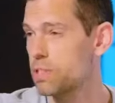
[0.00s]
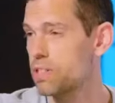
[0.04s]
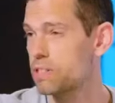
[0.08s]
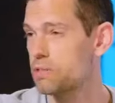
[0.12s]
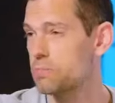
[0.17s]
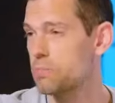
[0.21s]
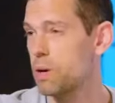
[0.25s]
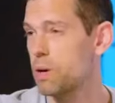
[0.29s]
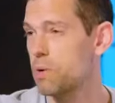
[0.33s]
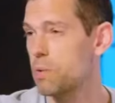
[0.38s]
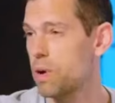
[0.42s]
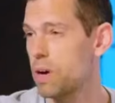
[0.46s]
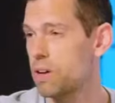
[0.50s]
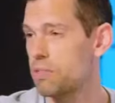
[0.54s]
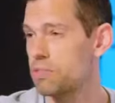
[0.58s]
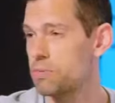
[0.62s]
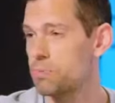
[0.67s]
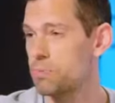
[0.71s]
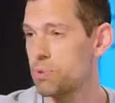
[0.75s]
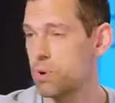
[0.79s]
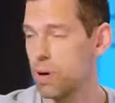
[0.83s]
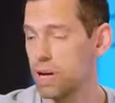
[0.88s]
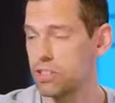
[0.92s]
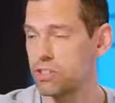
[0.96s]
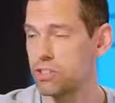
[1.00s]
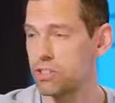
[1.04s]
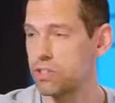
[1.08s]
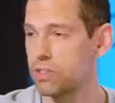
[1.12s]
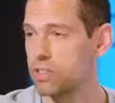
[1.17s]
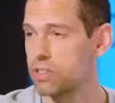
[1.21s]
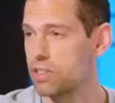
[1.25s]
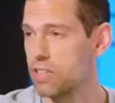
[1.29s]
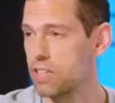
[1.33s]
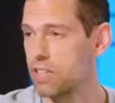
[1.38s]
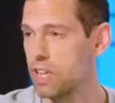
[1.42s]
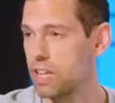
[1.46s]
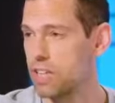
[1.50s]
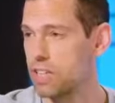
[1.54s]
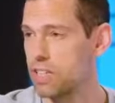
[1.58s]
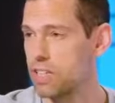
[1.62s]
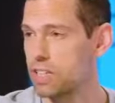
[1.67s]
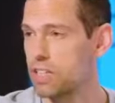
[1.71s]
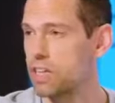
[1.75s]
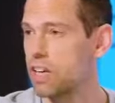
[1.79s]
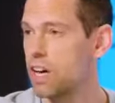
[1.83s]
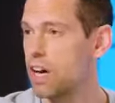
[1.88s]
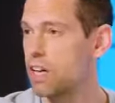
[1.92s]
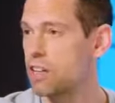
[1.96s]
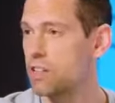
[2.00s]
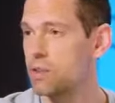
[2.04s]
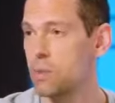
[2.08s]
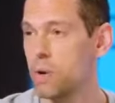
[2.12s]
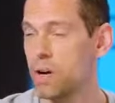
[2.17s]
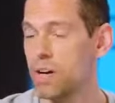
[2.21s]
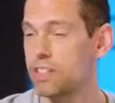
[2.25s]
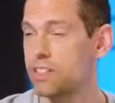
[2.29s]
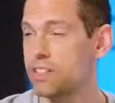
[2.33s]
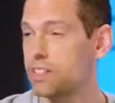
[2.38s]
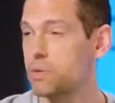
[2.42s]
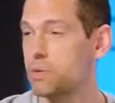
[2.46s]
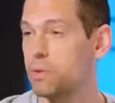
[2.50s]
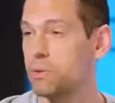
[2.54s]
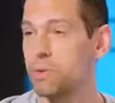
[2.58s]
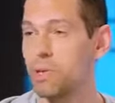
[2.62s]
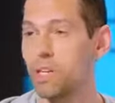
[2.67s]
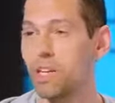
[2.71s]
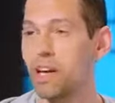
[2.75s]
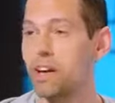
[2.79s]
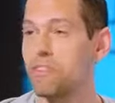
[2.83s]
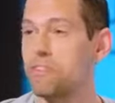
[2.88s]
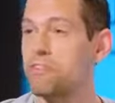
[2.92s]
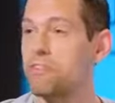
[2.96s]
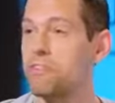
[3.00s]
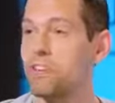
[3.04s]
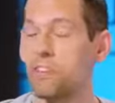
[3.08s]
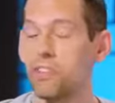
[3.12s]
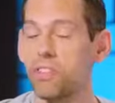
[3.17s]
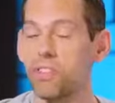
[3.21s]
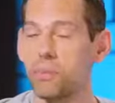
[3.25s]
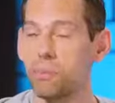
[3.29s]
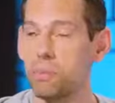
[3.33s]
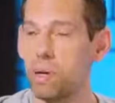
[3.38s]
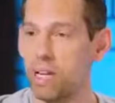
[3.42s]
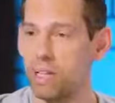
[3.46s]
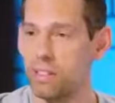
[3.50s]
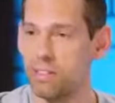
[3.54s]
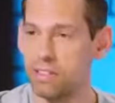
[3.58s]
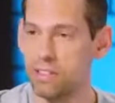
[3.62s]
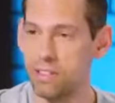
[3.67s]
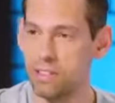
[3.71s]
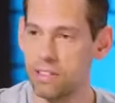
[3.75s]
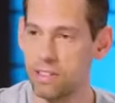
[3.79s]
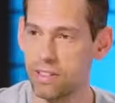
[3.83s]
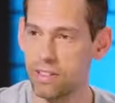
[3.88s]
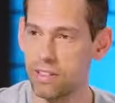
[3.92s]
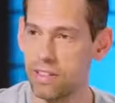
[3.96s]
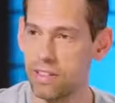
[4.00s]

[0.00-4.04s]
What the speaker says: because my wife's pressure is unending. Otherwise, it would be a filthy mess.